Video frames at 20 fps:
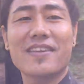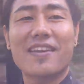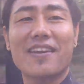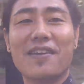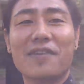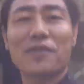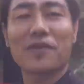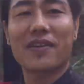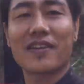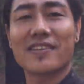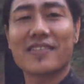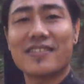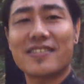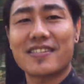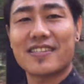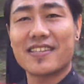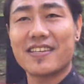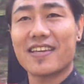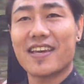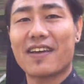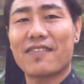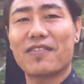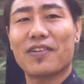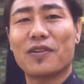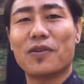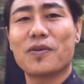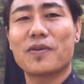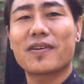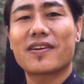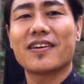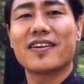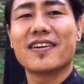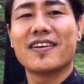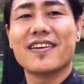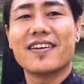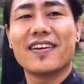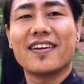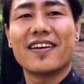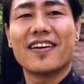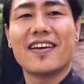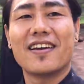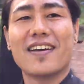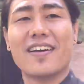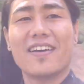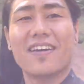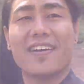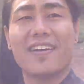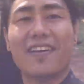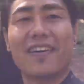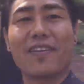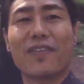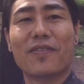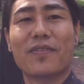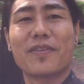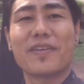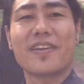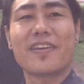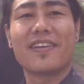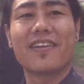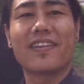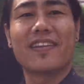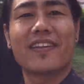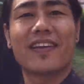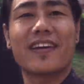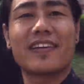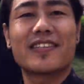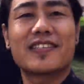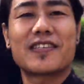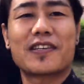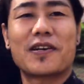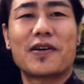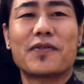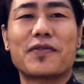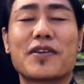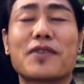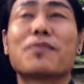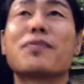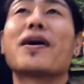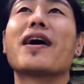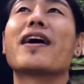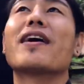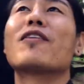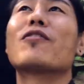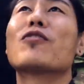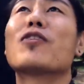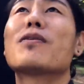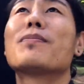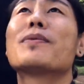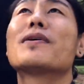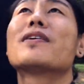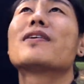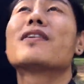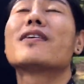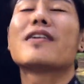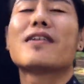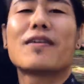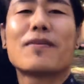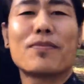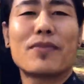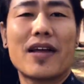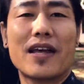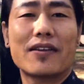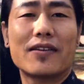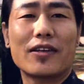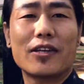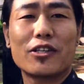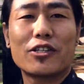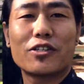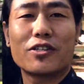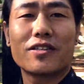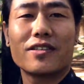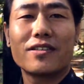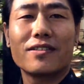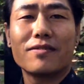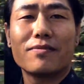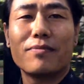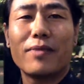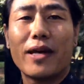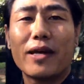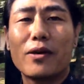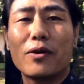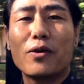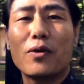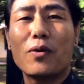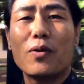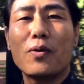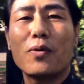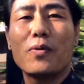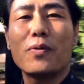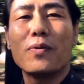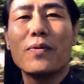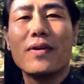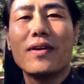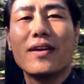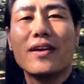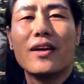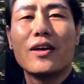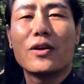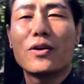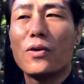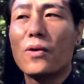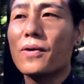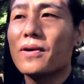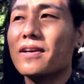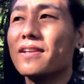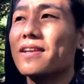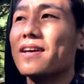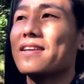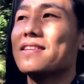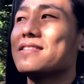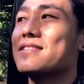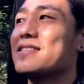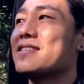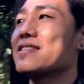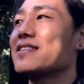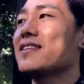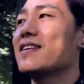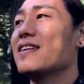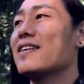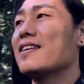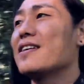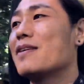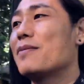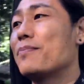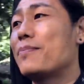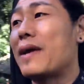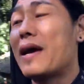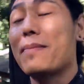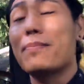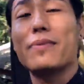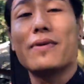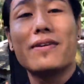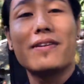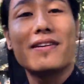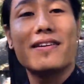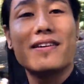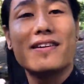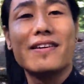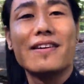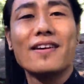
here, you can see, have a look. Uh, really nice surrounded by rubber, plantation, mango, coconut, uh, pepper,